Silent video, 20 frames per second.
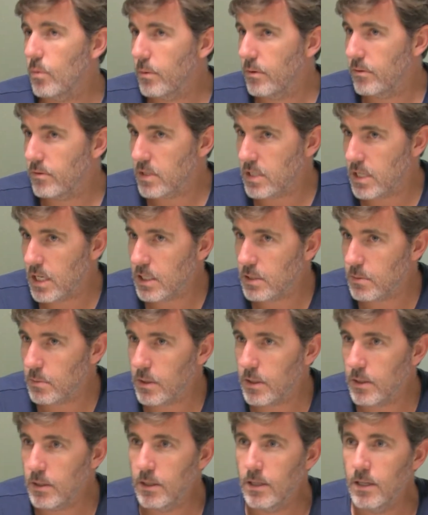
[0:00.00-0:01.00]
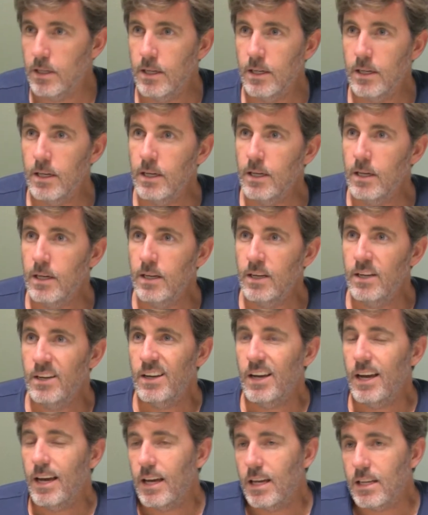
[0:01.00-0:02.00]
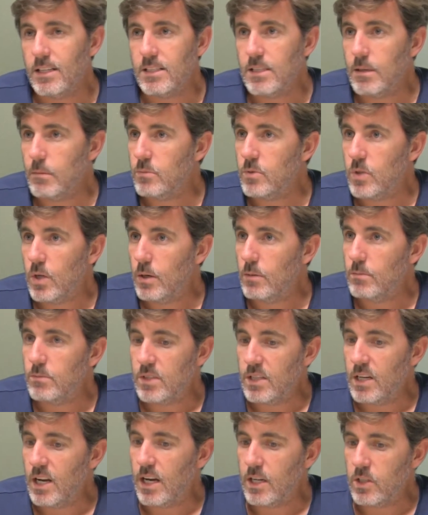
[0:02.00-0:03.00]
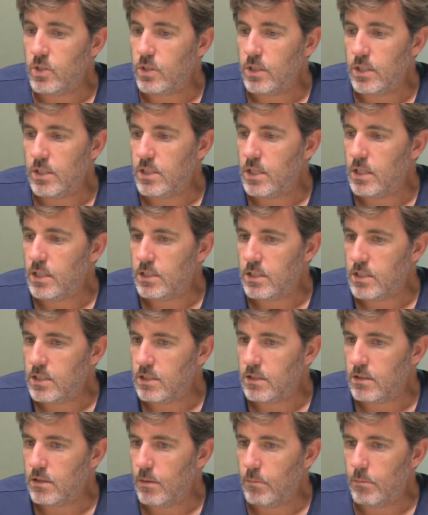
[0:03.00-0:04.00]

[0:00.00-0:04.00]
of assessment, and sometimes it actually does.